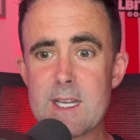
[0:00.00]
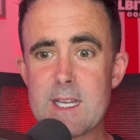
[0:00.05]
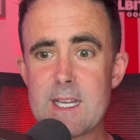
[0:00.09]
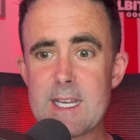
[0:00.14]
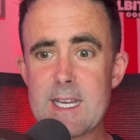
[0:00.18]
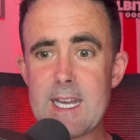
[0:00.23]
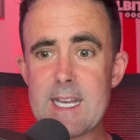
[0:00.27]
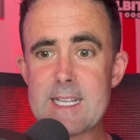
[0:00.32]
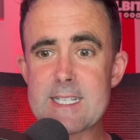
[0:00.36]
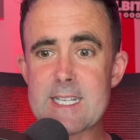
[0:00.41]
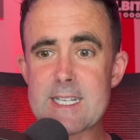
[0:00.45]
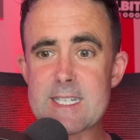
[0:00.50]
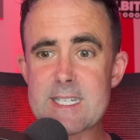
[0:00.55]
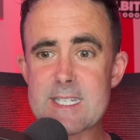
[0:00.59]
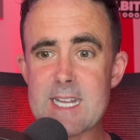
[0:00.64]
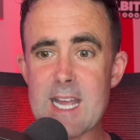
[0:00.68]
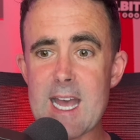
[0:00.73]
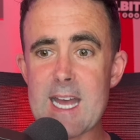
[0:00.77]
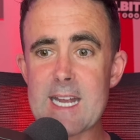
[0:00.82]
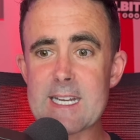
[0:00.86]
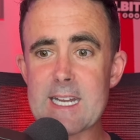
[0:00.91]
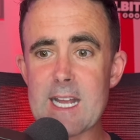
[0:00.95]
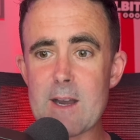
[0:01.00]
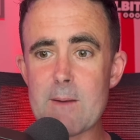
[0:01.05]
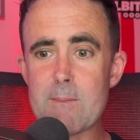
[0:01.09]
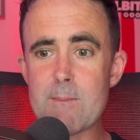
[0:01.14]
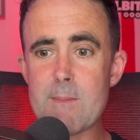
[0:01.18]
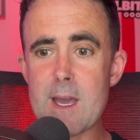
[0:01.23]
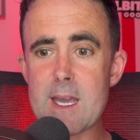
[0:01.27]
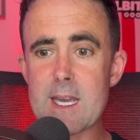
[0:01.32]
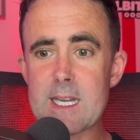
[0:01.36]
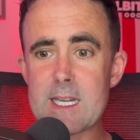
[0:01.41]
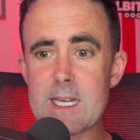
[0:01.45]
It's a standout,
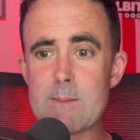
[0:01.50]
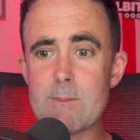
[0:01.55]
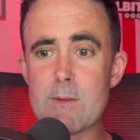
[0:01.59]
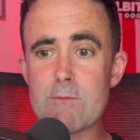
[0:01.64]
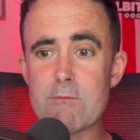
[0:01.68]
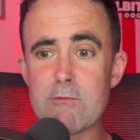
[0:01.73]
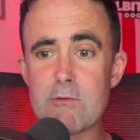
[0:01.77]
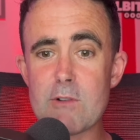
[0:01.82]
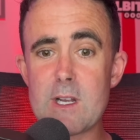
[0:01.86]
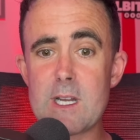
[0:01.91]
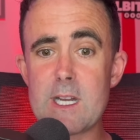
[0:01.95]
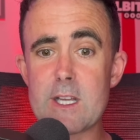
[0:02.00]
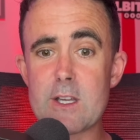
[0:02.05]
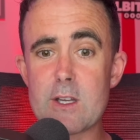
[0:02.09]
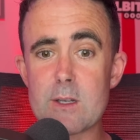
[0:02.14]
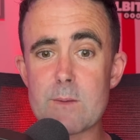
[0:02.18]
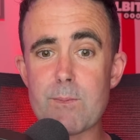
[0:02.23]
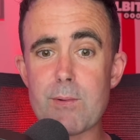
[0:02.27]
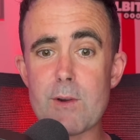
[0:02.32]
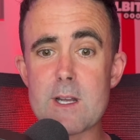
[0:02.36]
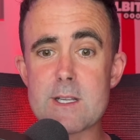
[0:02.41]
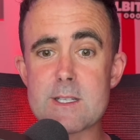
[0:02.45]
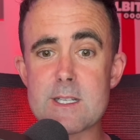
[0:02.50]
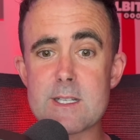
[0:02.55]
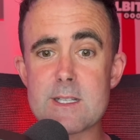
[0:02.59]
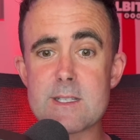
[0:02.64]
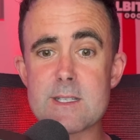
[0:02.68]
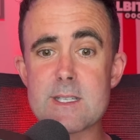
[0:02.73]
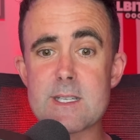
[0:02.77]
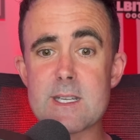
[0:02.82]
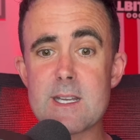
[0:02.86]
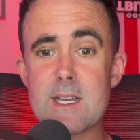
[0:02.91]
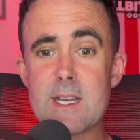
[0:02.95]
making him a really good
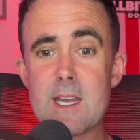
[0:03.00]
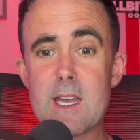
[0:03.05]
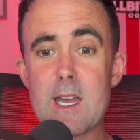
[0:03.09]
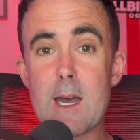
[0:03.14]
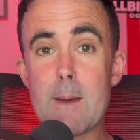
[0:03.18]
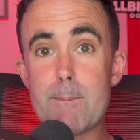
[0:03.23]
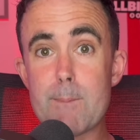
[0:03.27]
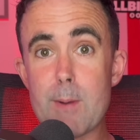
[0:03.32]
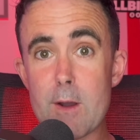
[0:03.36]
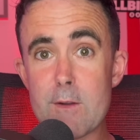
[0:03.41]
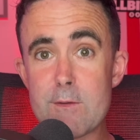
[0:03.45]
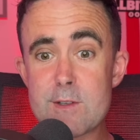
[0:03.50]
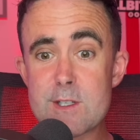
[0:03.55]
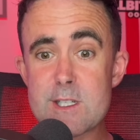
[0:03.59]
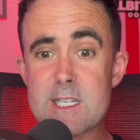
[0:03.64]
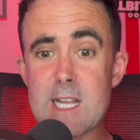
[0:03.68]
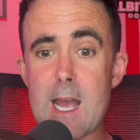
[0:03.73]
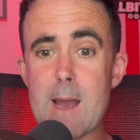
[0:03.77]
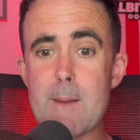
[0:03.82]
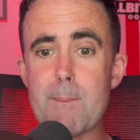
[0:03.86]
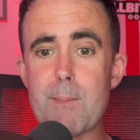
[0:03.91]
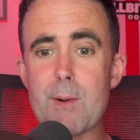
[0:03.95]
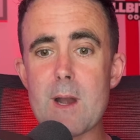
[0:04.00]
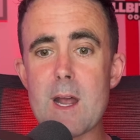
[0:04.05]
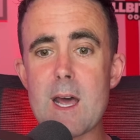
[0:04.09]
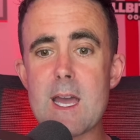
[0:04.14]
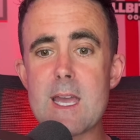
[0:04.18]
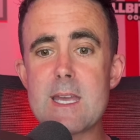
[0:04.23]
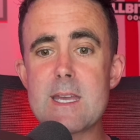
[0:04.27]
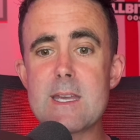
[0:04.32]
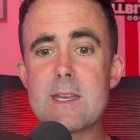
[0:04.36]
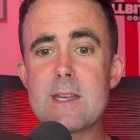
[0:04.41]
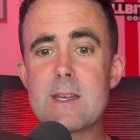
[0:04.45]
presence at both set
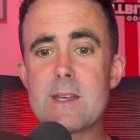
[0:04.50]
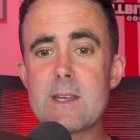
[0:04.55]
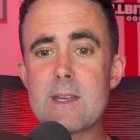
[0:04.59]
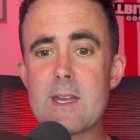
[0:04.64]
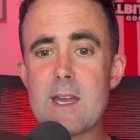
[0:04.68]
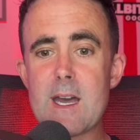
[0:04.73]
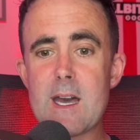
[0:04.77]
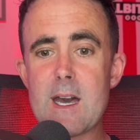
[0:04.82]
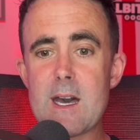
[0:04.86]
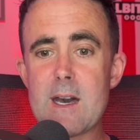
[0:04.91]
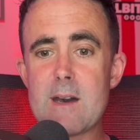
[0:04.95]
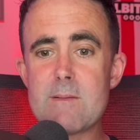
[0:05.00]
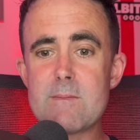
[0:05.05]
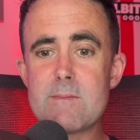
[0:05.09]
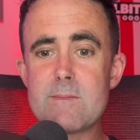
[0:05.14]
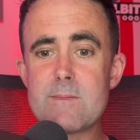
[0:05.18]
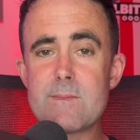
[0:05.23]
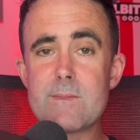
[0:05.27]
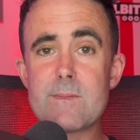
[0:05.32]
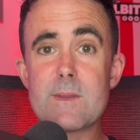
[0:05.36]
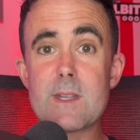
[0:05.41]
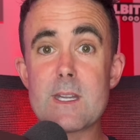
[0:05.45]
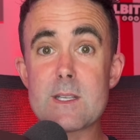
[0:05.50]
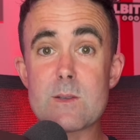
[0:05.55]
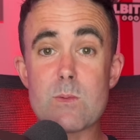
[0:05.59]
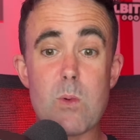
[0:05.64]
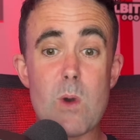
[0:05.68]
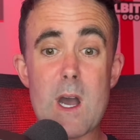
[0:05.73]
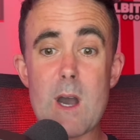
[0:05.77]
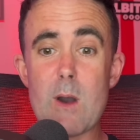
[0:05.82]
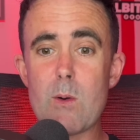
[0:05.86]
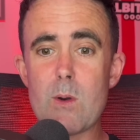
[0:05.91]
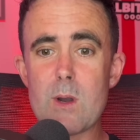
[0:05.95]
play as
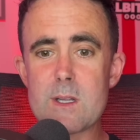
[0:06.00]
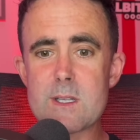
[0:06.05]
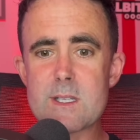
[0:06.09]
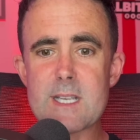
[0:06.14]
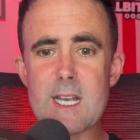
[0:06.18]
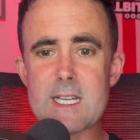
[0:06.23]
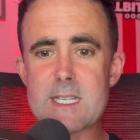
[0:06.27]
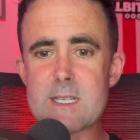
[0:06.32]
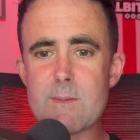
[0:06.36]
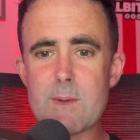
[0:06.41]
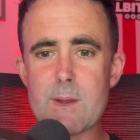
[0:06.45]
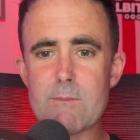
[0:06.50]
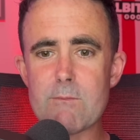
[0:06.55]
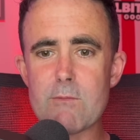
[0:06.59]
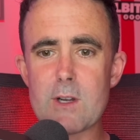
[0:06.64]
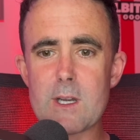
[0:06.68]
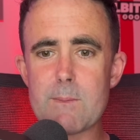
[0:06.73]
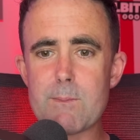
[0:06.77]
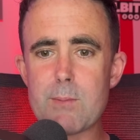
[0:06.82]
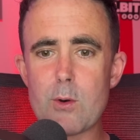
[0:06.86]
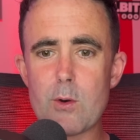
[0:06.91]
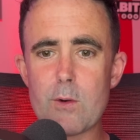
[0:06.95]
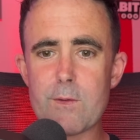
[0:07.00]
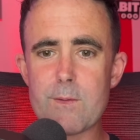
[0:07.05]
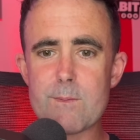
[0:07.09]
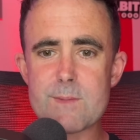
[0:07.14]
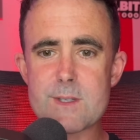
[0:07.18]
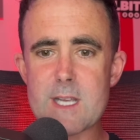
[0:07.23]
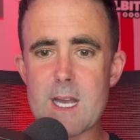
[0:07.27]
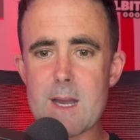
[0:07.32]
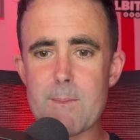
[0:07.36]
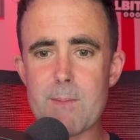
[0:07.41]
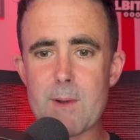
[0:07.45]
well. And Saints have been really poor from
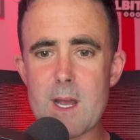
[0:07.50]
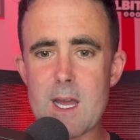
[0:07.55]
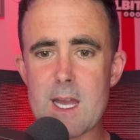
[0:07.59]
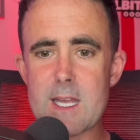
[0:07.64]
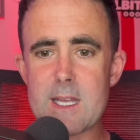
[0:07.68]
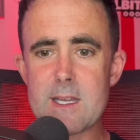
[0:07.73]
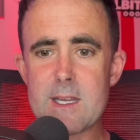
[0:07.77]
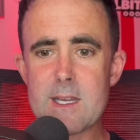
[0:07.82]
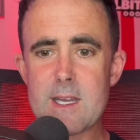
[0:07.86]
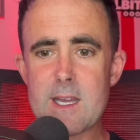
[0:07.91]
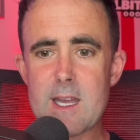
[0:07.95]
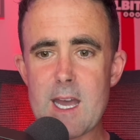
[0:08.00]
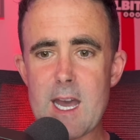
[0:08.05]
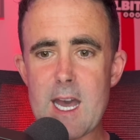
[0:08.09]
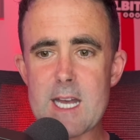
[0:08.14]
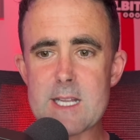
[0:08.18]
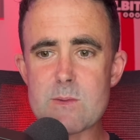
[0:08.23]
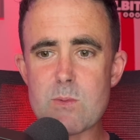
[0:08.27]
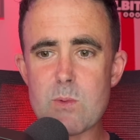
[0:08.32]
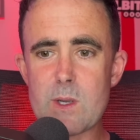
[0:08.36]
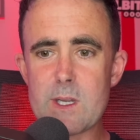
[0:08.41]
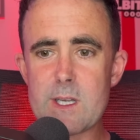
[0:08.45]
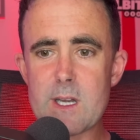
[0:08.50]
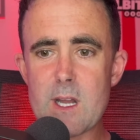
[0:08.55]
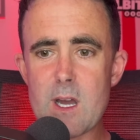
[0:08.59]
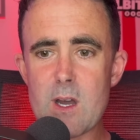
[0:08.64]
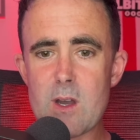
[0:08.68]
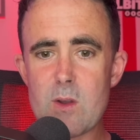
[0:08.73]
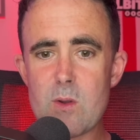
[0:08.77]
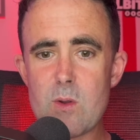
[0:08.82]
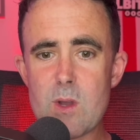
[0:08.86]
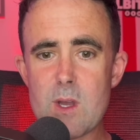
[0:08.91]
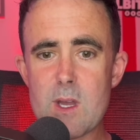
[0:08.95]
set play, as we
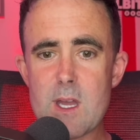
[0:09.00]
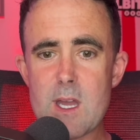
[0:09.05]
know.